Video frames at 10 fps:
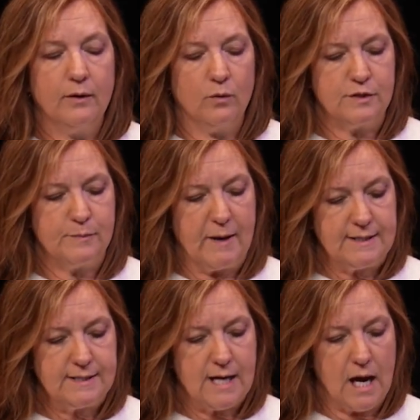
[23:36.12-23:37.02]
or
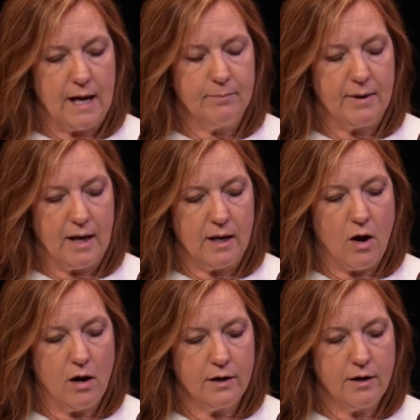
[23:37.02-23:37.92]
space type
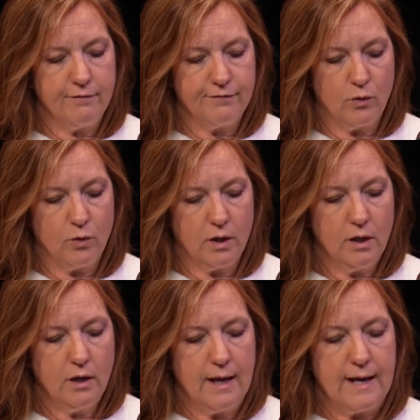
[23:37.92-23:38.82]
on a
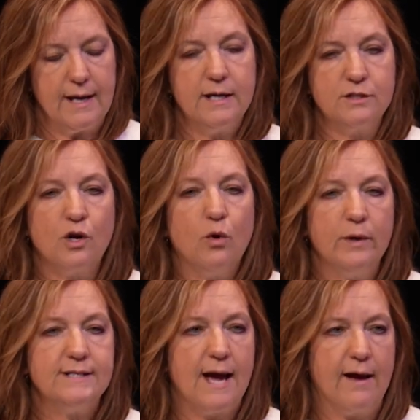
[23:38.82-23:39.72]
floor is
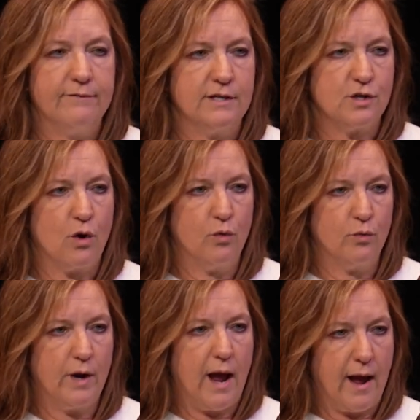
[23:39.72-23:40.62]
going to have its
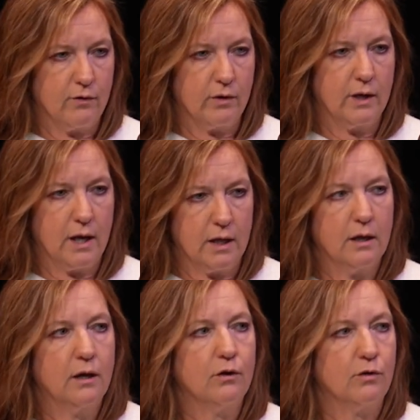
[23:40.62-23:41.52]
own aggregate
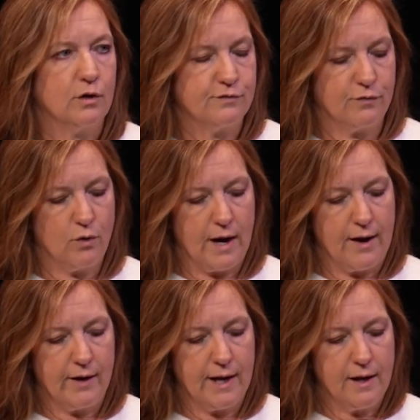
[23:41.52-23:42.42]
gross floor
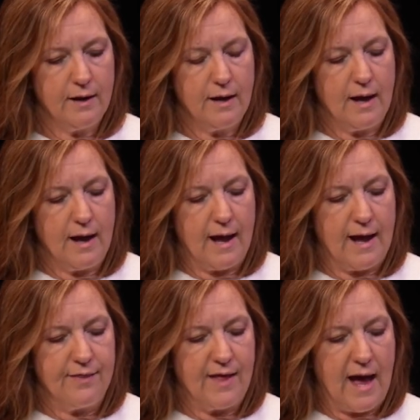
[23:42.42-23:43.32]
area,
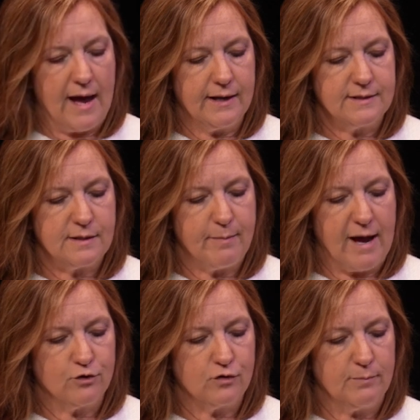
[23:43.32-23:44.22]
and that is the
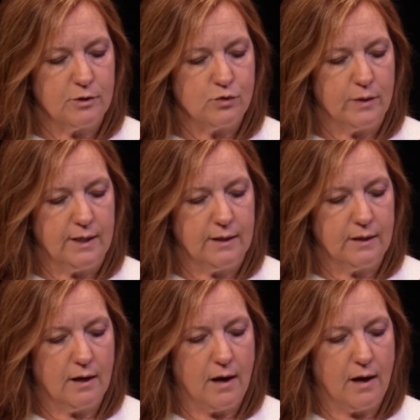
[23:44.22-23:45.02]
boundary between